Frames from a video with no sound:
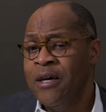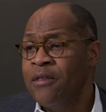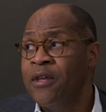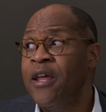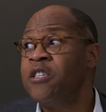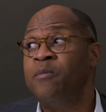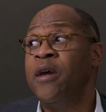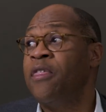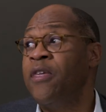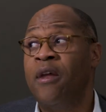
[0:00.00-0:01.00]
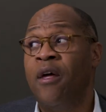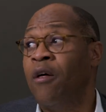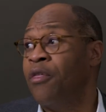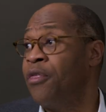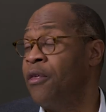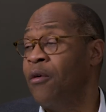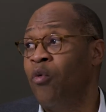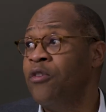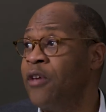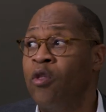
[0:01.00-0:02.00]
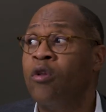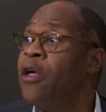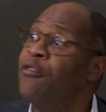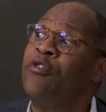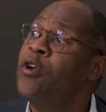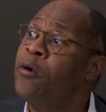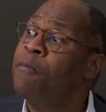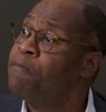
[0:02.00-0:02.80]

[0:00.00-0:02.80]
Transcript: the next big thing in health. What does that look like for you?